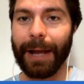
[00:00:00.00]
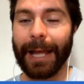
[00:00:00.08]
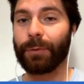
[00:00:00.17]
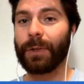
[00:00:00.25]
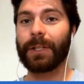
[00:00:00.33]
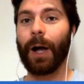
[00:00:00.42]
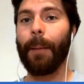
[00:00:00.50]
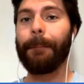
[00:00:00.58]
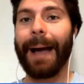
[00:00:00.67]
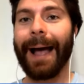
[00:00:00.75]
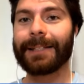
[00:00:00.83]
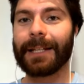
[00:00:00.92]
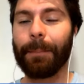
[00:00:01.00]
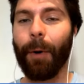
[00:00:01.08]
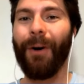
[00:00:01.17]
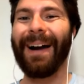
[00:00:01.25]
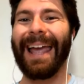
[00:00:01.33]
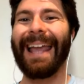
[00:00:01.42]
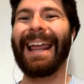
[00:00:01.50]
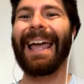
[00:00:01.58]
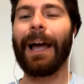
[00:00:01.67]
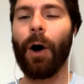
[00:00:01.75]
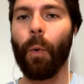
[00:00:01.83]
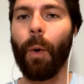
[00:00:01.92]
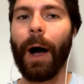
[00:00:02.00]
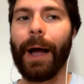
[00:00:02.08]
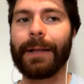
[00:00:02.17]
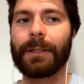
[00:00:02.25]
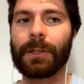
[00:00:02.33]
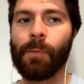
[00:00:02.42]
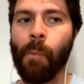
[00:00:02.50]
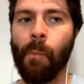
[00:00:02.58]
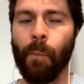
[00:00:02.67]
as we saw in basketball, NIL-wise,